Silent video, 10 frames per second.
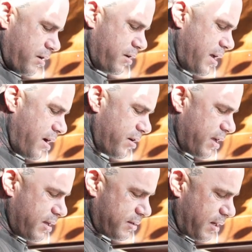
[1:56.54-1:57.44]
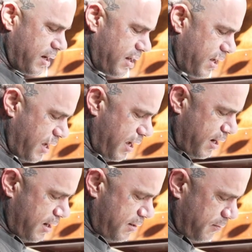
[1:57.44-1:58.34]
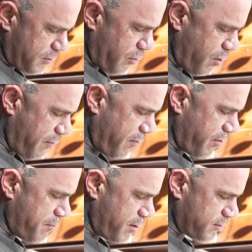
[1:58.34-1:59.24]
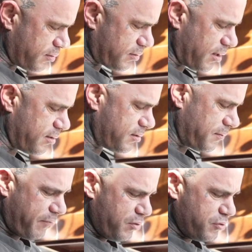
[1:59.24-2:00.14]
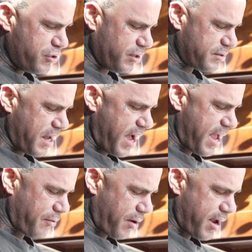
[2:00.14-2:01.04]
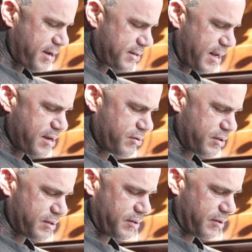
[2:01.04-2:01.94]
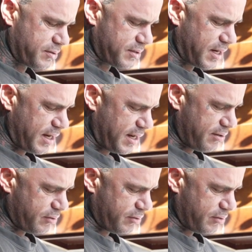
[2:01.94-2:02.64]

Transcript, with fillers: Cut down and get skinny again and show off all the muscles because if you just diet right, say you're just your skinny